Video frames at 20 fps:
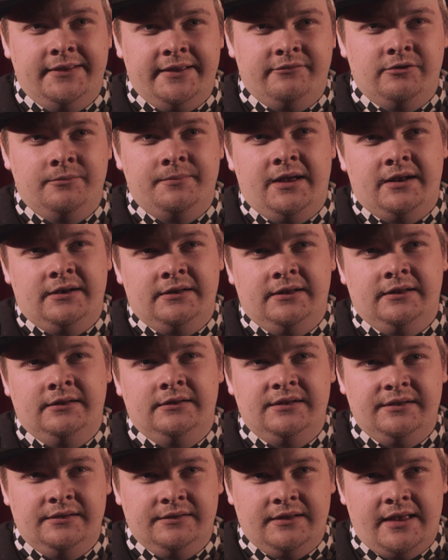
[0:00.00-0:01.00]

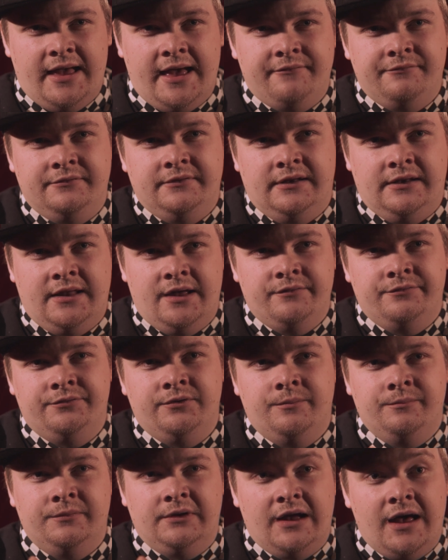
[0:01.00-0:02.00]
Everybody have the love
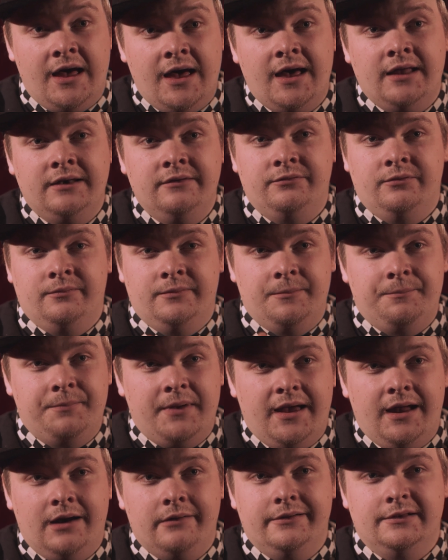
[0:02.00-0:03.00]
from God and from the
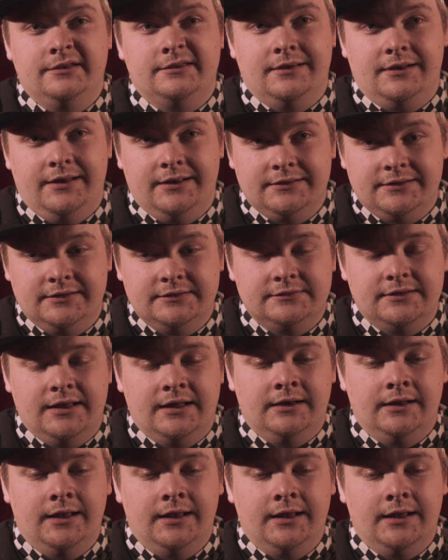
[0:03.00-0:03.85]
parents and like this,